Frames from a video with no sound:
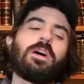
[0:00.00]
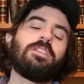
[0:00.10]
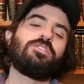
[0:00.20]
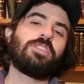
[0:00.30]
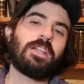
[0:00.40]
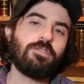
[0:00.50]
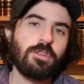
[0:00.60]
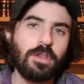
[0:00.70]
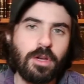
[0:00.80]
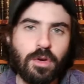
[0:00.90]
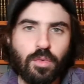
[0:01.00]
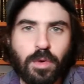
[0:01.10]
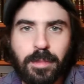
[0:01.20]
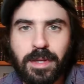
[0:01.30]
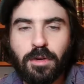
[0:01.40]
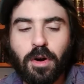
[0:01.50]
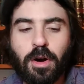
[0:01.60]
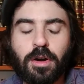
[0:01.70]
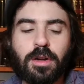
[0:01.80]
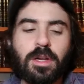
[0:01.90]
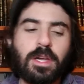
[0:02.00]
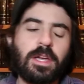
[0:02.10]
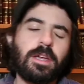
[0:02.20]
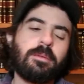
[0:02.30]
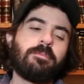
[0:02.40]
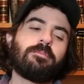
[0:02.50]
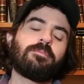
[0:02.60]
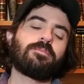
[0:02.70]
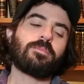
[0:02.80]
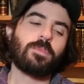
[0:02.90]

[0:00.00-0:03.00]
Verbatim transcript: while in general women are um,